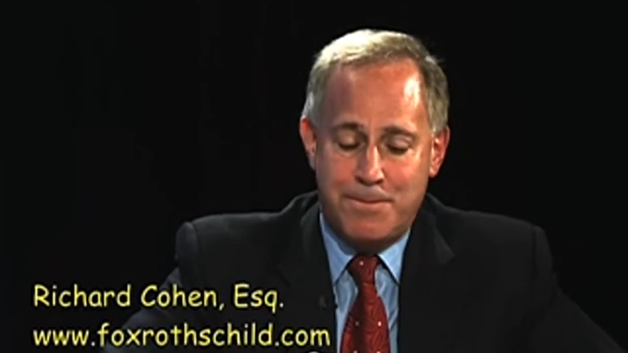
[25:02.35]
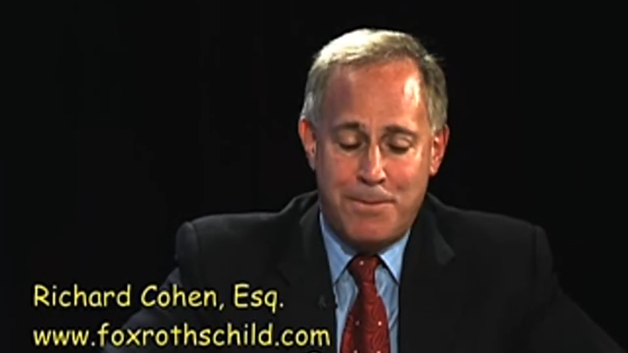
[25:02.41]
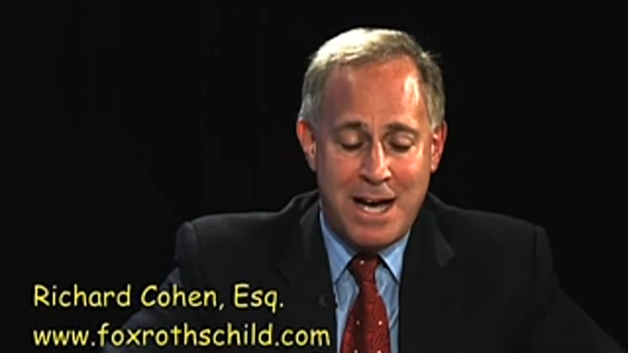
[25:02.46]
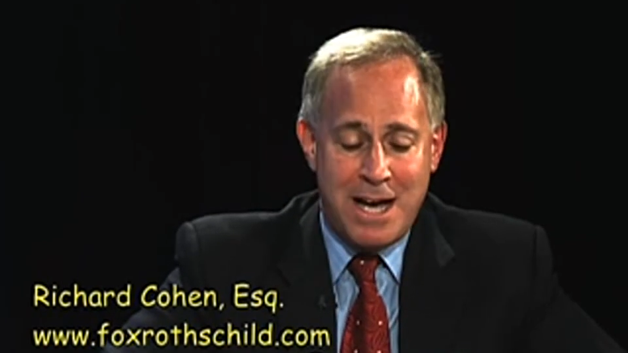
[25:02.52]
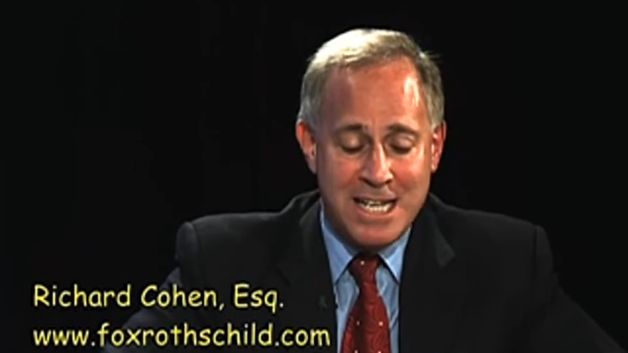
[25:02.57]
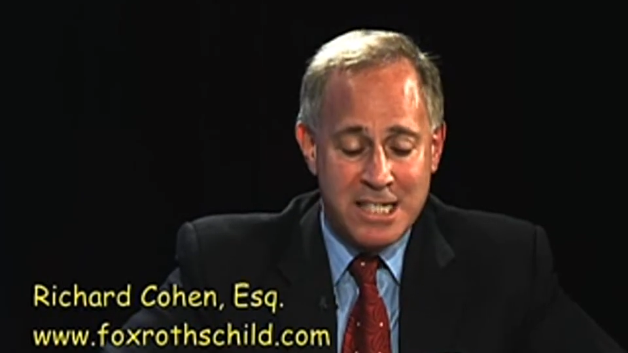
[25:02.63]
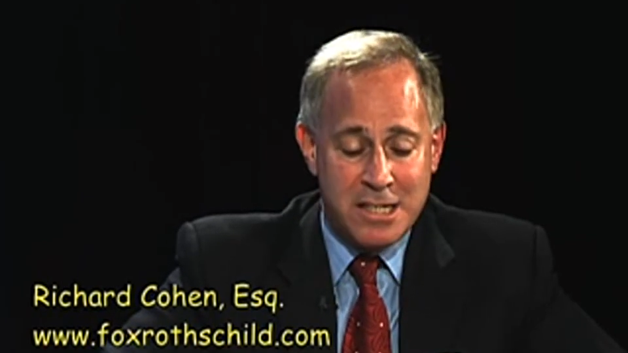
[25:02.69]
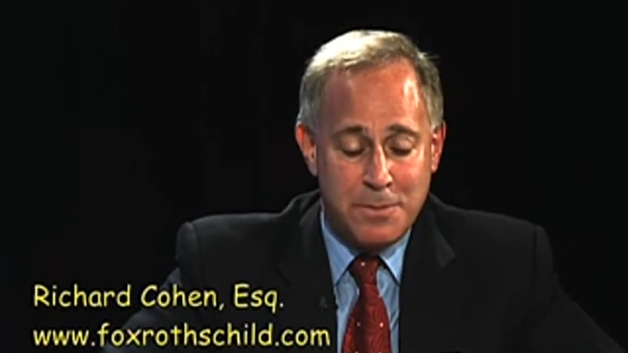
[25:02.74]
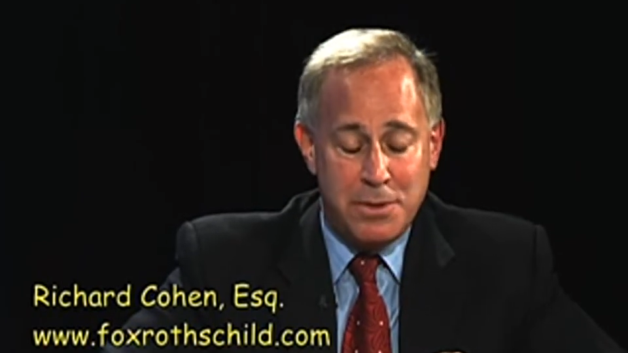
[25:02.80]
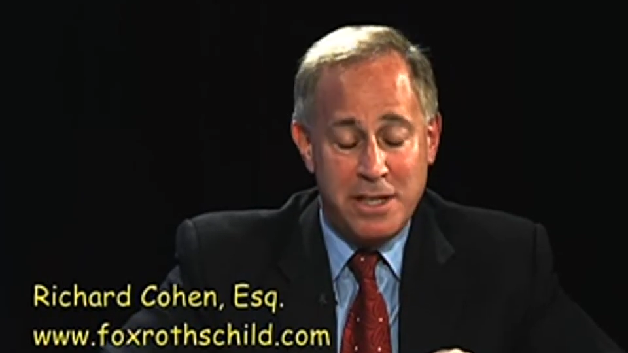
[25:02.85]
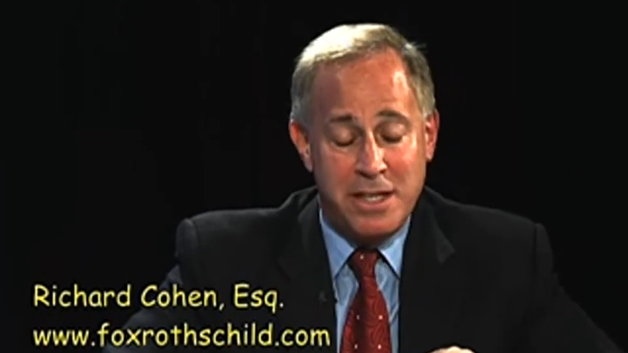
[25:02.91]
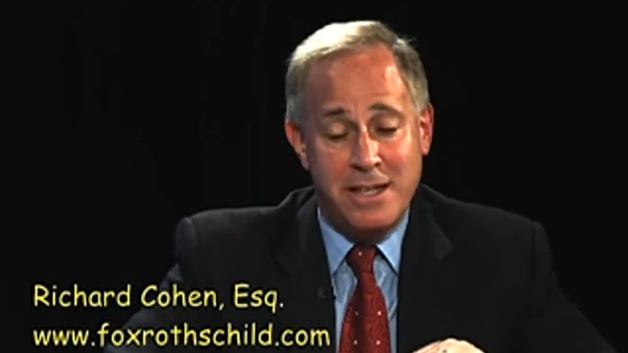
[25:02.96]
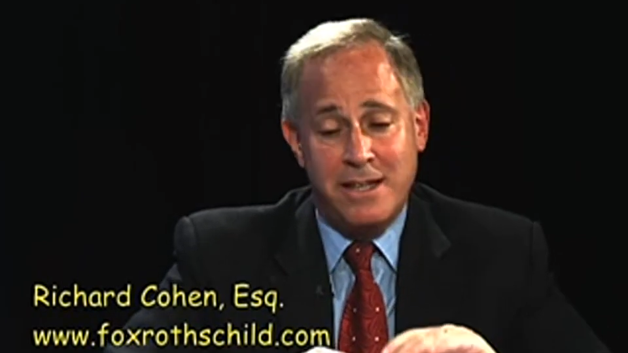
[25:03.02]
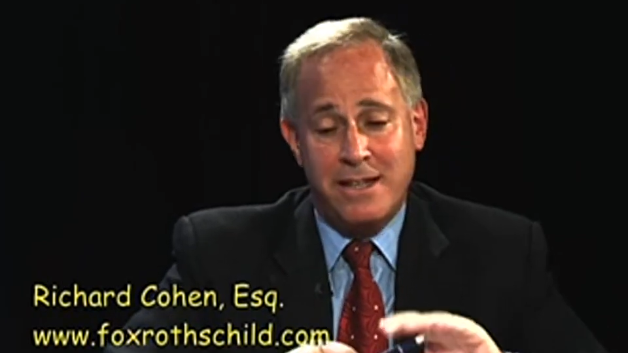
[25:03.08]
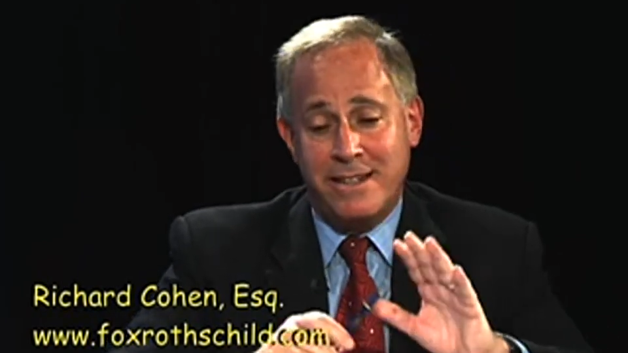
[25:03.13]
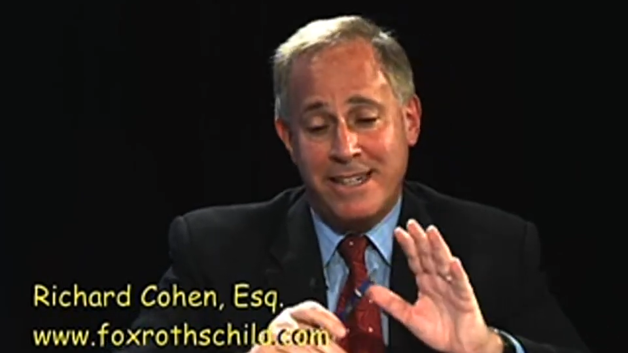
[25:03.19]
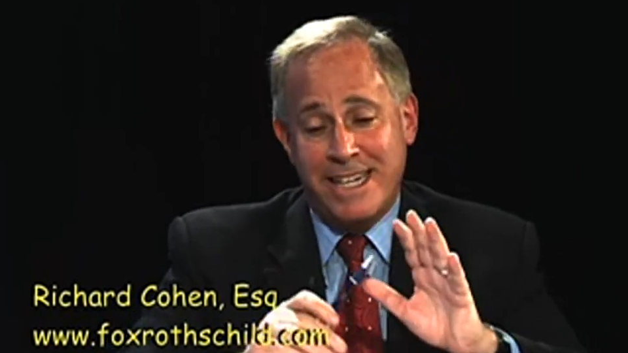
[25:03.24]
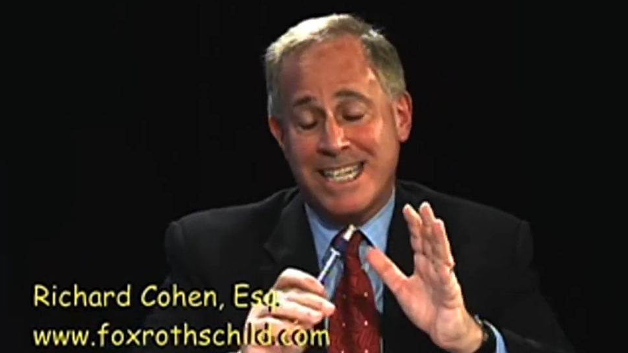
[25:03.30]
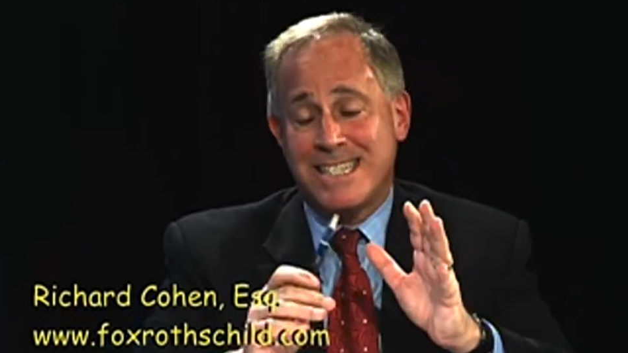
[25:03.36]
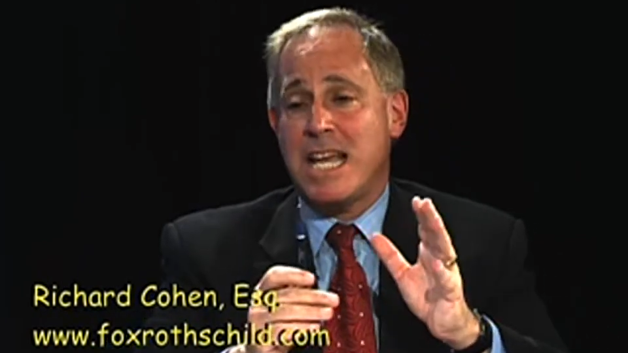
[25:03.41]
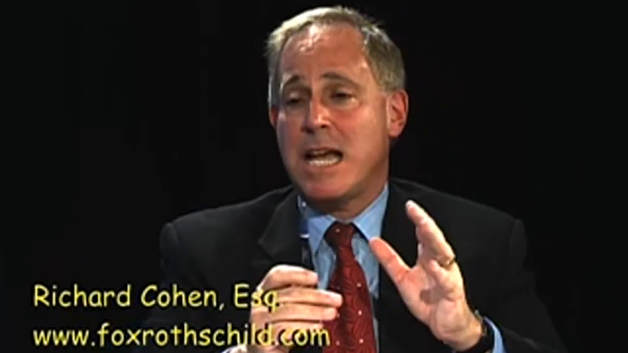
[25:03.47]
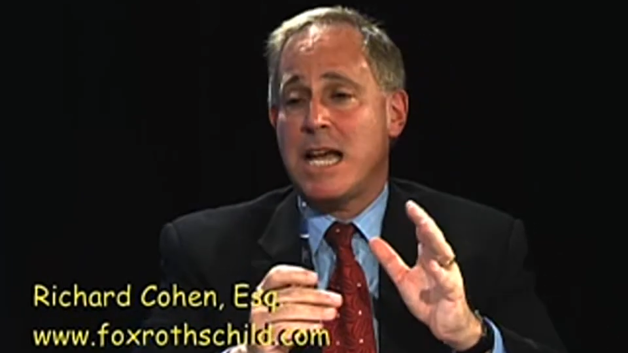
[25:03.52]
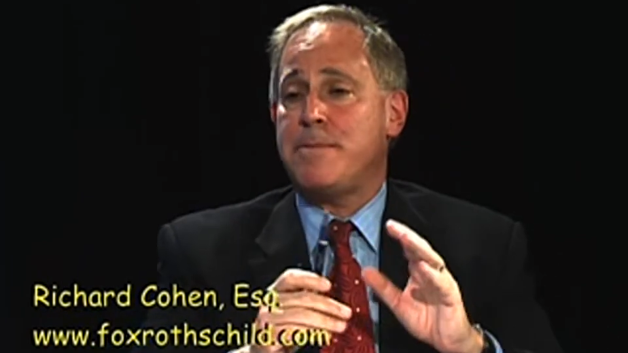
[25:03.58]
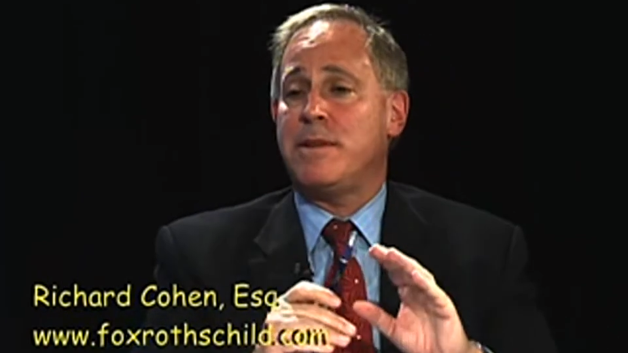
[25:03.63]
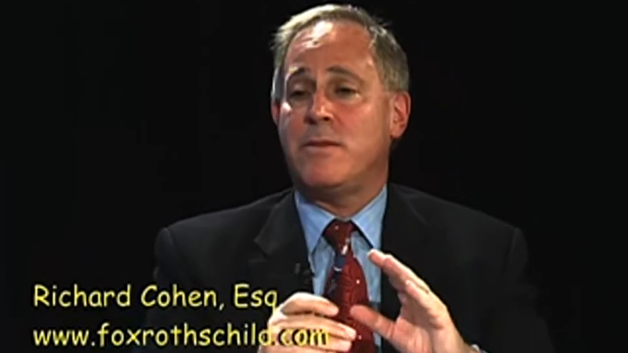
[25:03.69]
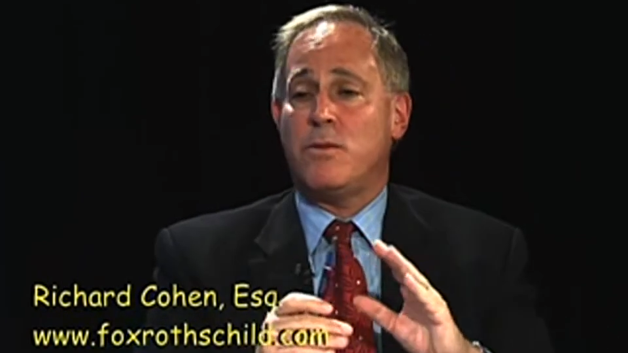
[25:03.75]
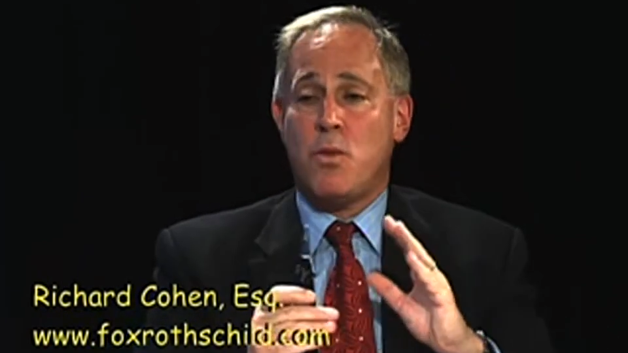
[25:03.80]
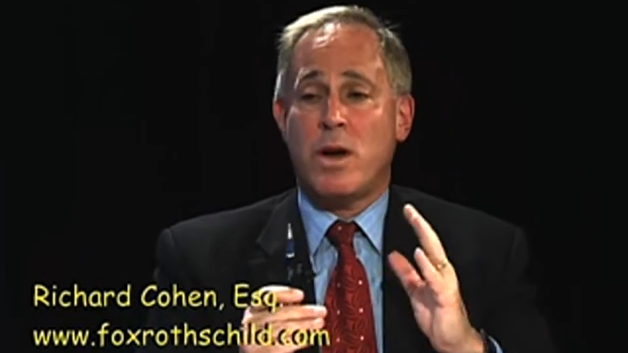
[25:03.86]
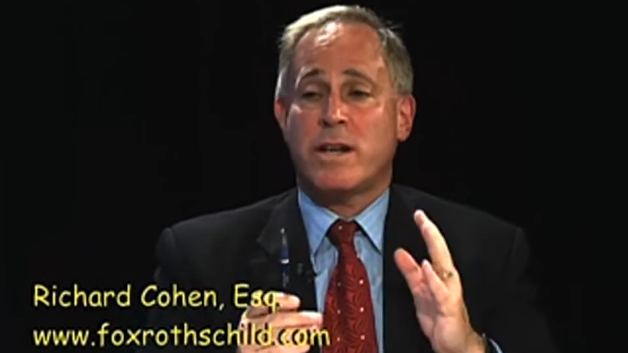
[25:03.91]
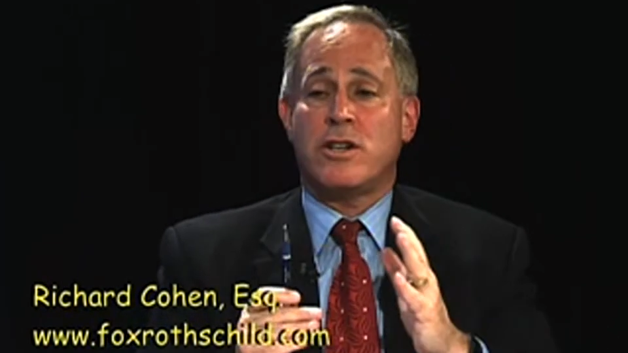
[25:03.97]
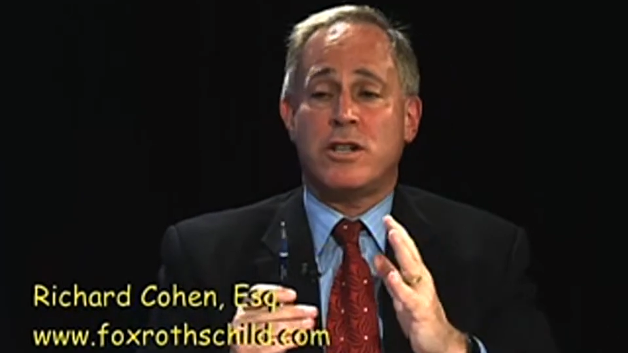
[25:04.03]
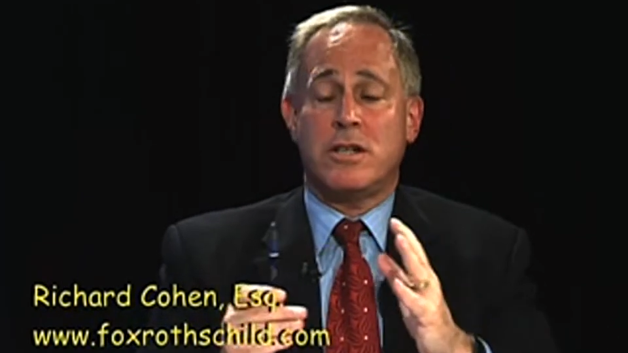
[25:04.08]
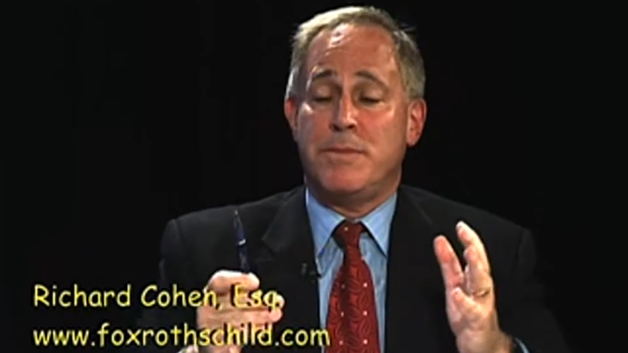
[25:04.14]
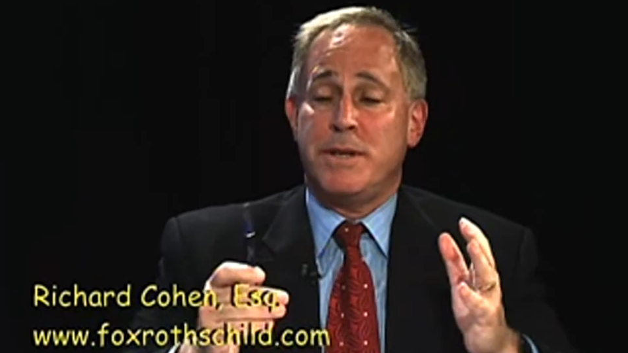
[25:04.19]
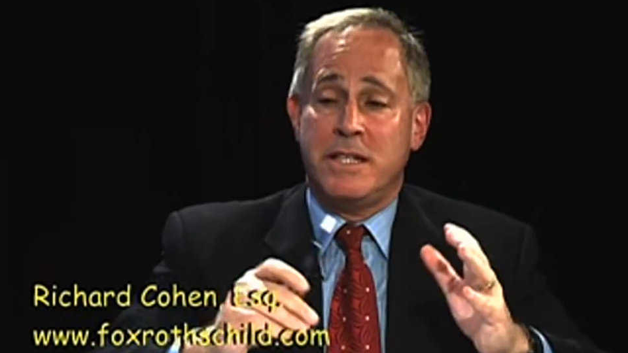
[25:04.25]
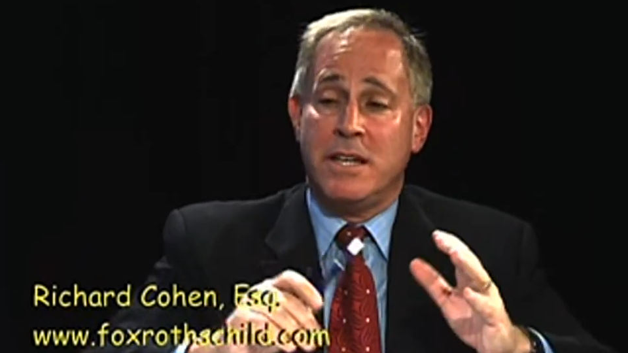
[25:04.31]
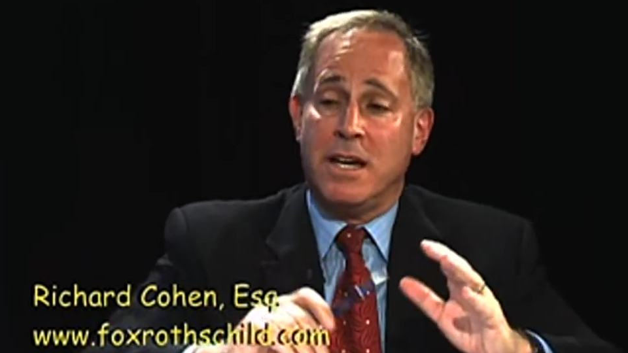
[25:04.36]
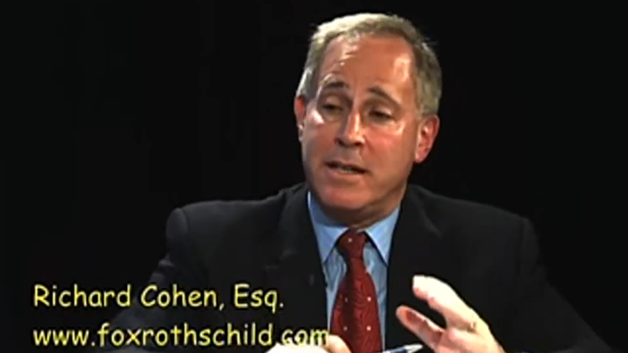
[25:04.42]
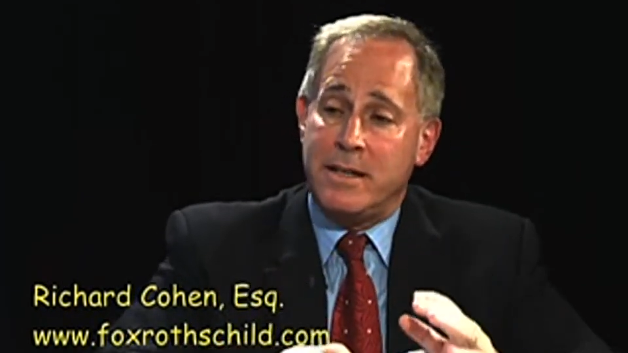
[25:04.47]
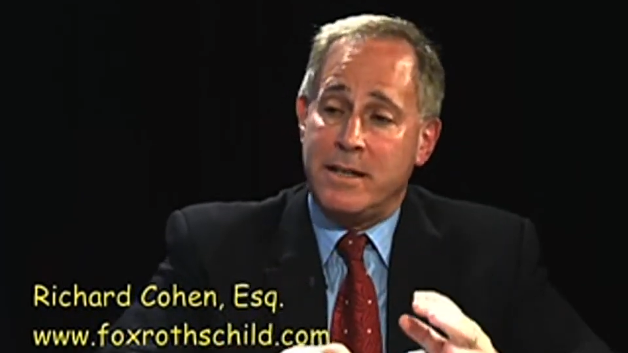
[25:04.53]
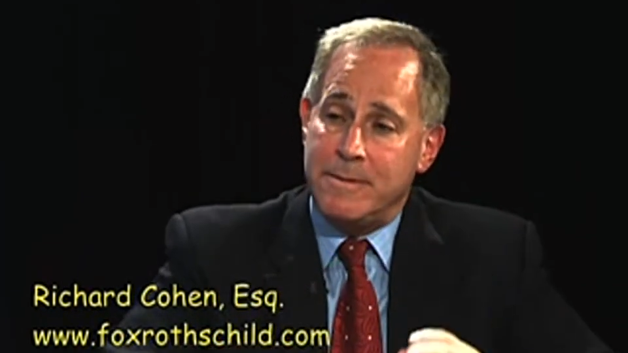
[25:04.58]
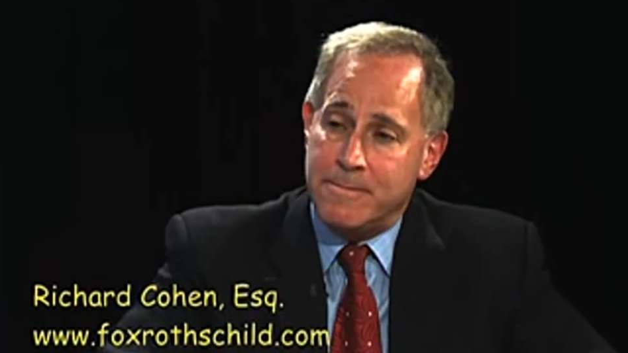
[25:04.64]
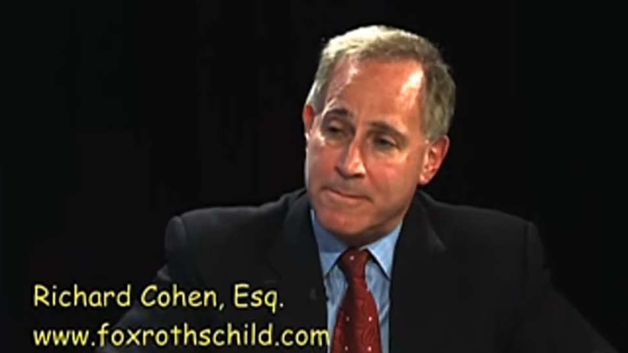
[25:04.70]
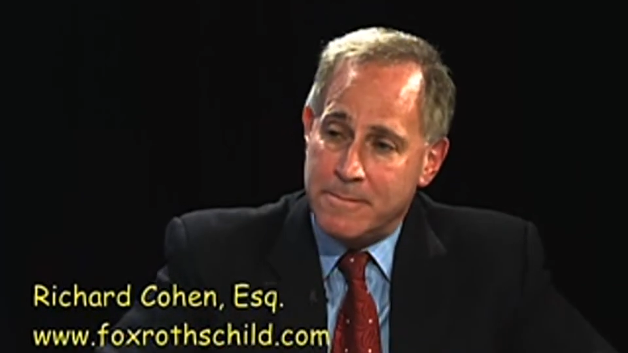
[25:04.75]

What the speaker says: possibly an example of what could be done.